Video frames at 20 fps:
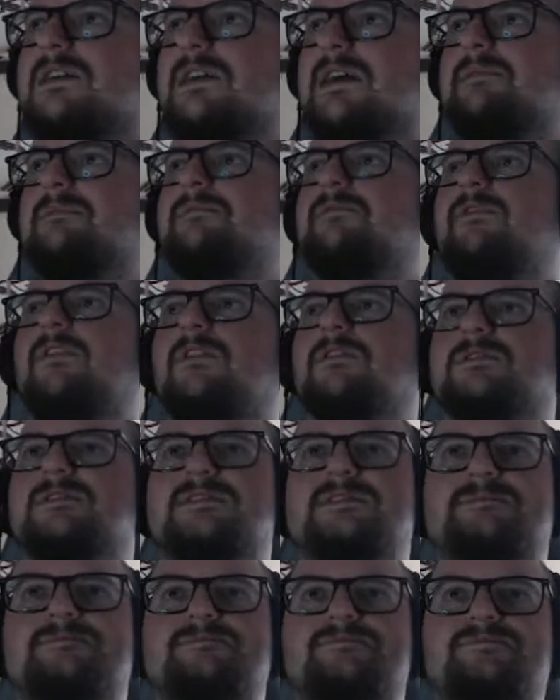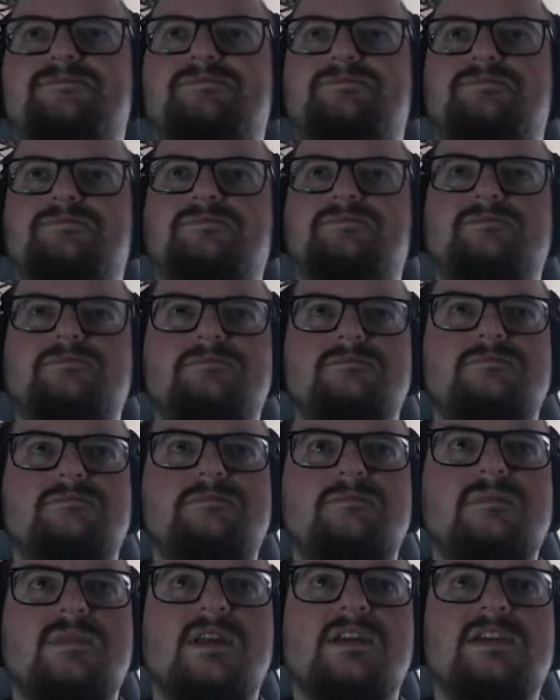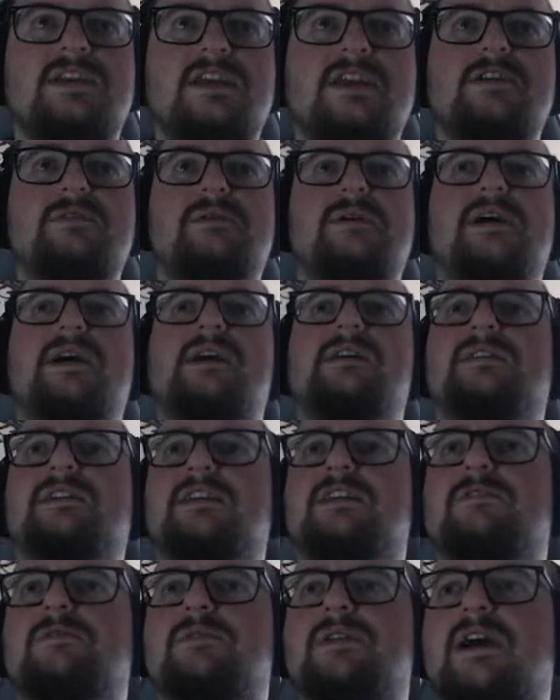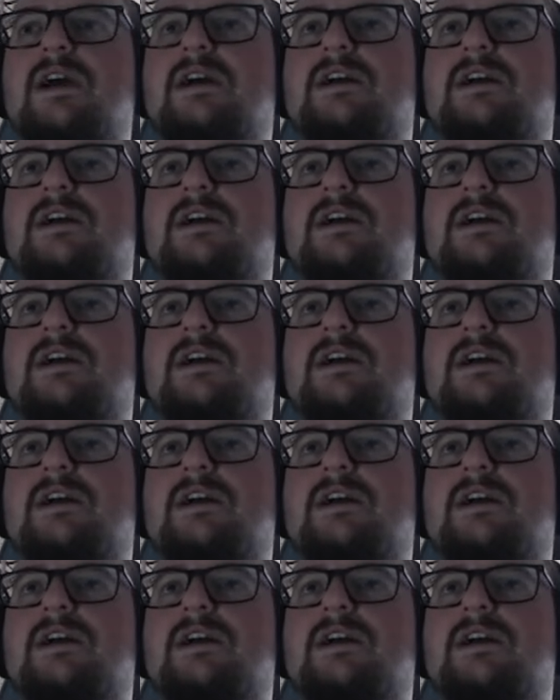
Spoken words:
yeah, folks. Here we